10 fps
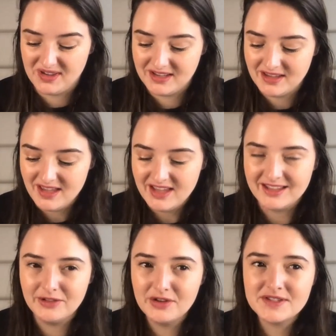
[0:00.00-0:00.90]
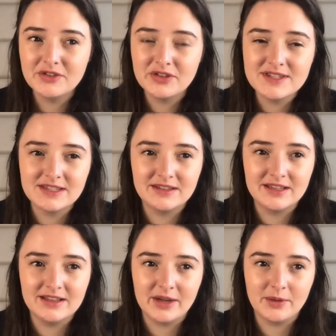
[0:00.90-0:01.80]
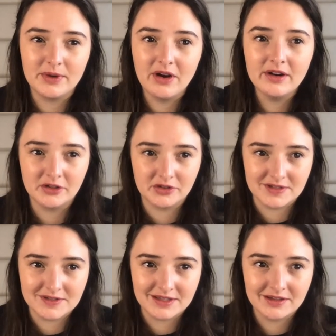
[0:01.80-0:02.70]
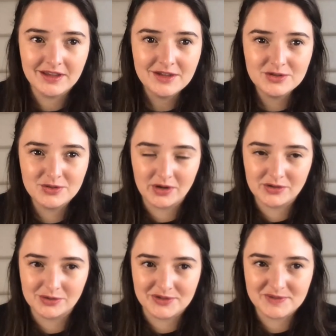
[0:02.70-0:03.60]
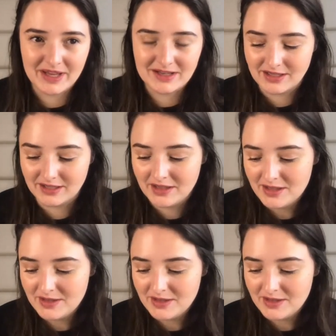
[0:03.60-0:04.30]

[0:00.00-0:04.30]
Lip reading: It looks increasingly like we are increasing structural spending.